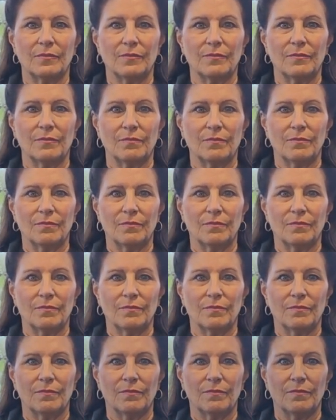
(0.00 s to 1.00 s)

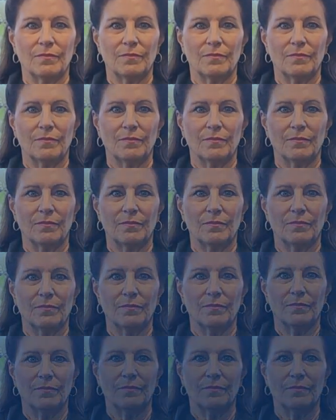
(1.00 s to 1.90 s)
(no one is talking)